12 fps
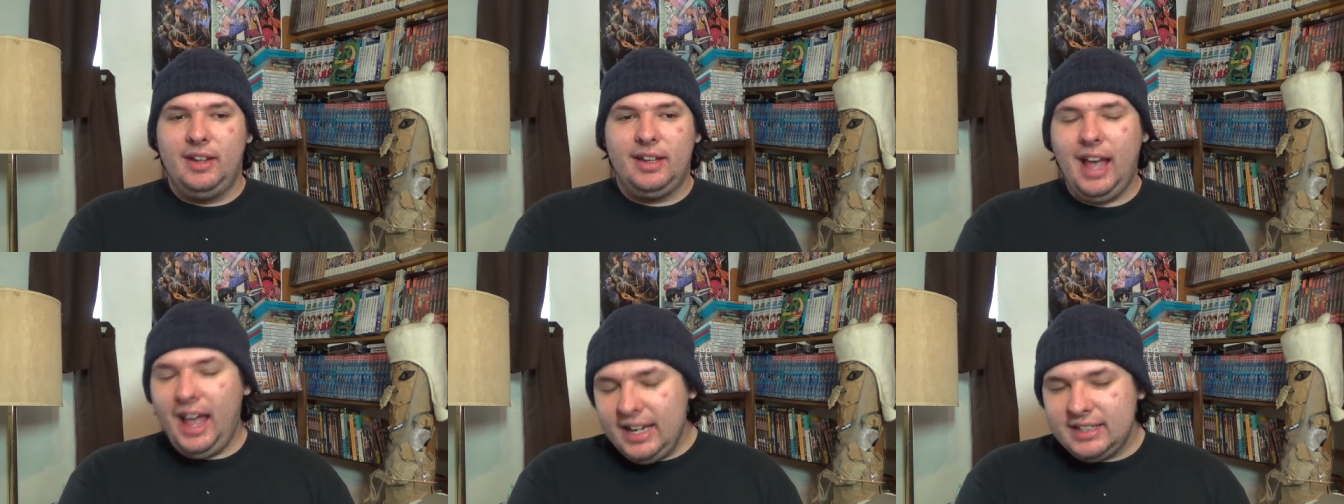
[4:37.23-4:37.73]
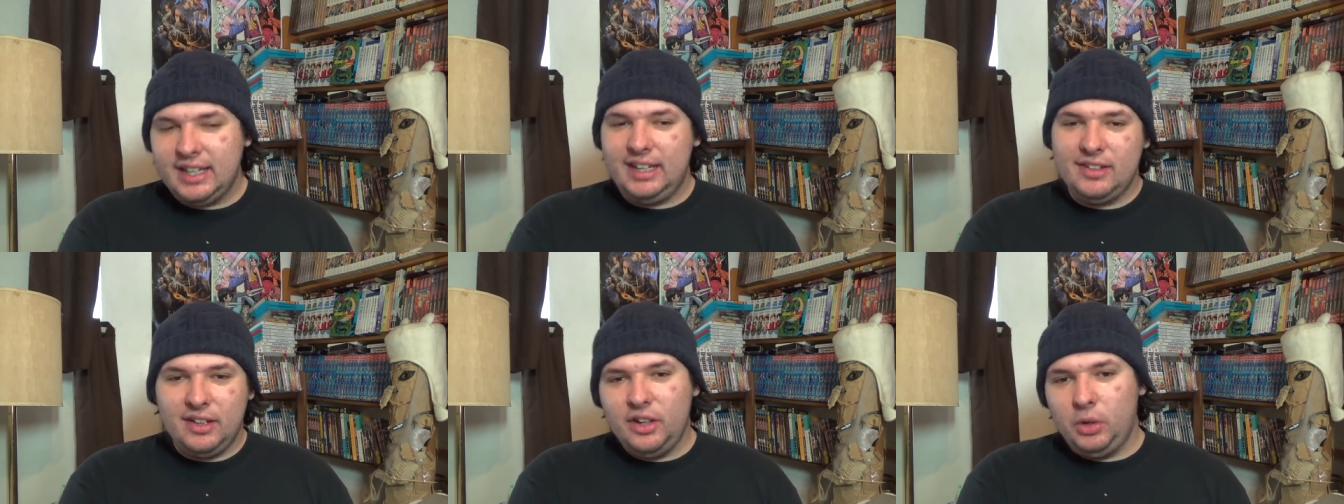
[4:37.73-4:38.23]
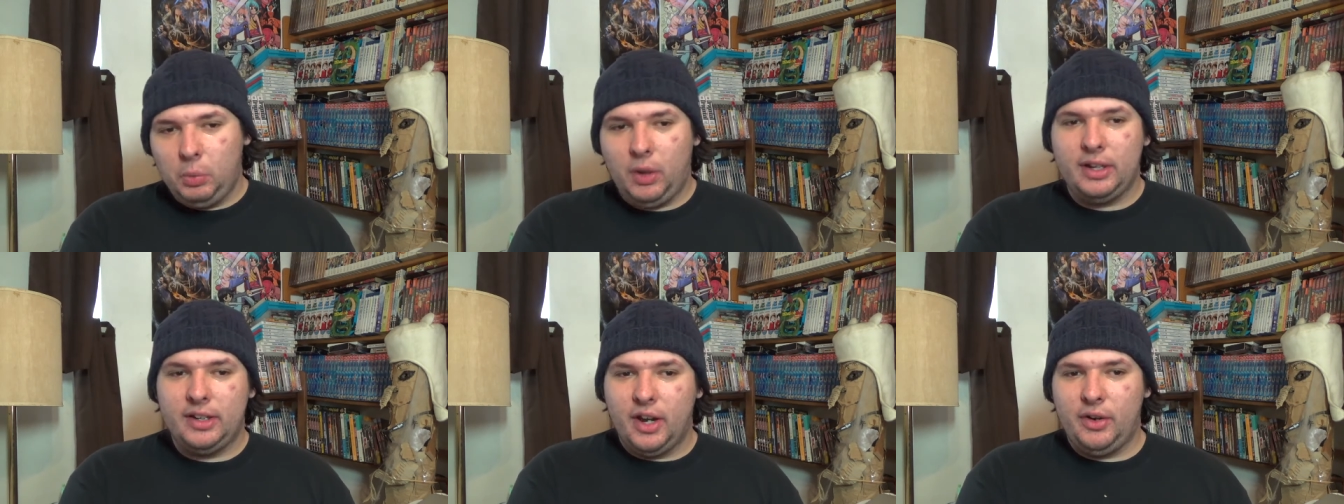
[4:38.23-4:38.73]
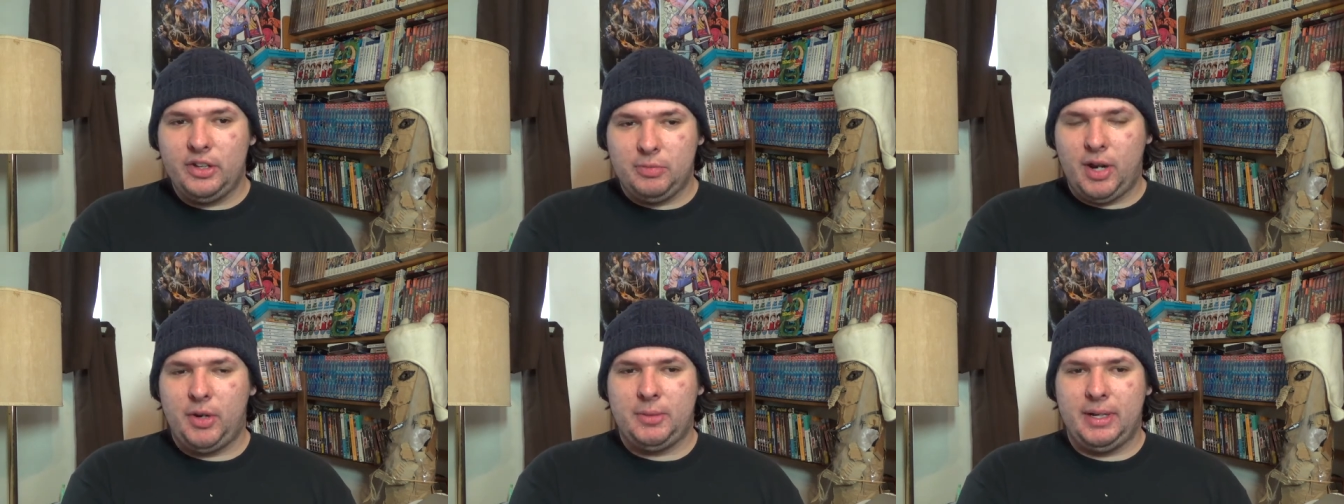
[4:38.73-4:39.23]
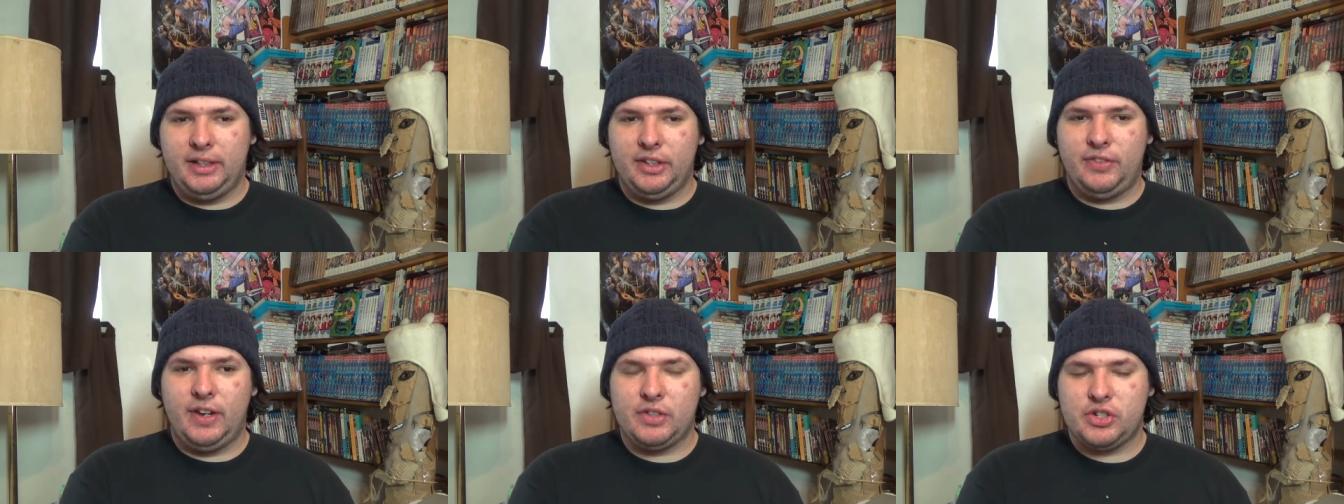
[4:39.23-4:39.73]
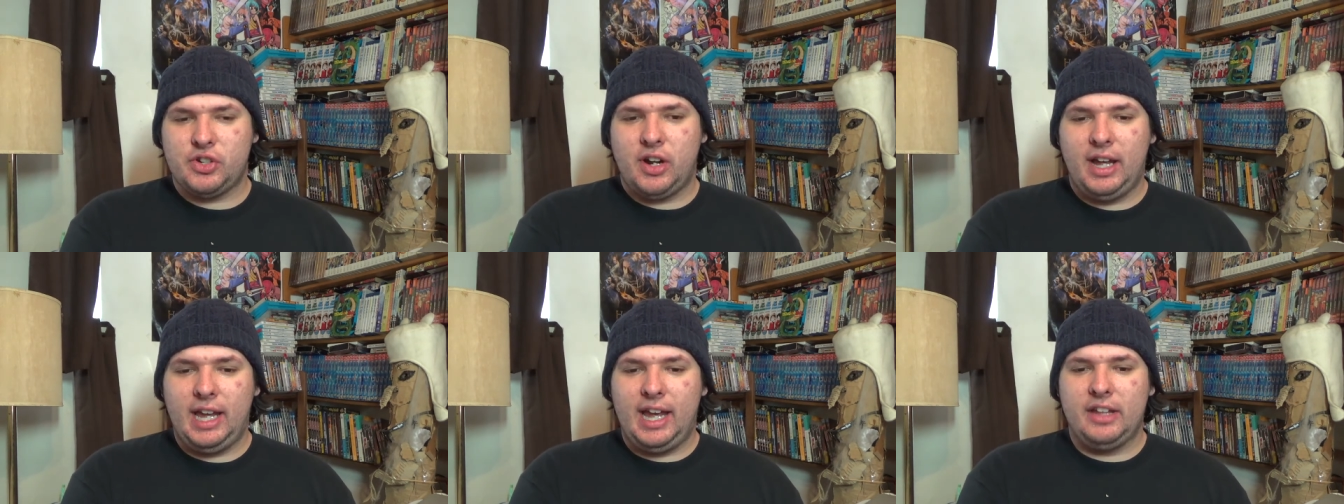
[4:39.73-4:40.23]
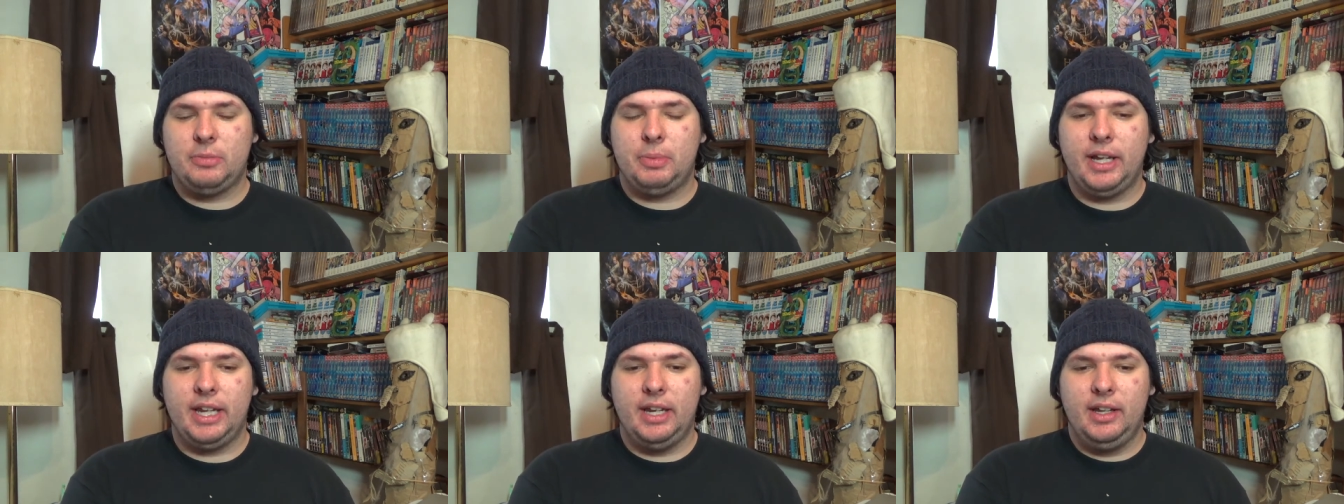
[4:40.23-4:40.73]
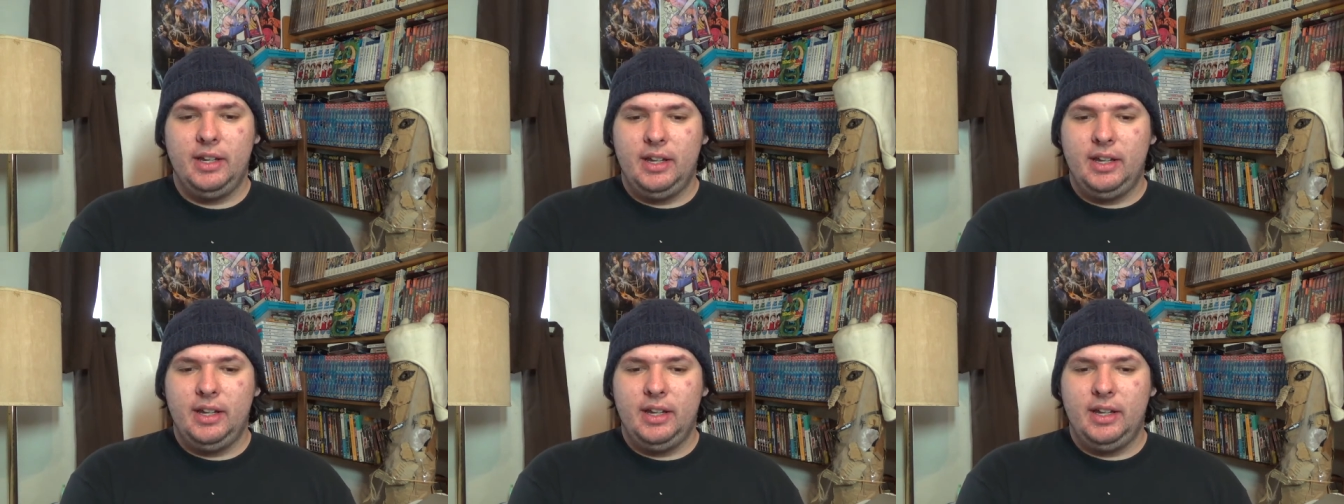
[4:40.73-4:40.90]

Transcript: kinda, he's a little one-note, he's probably one of my least favorite Straw Hats, but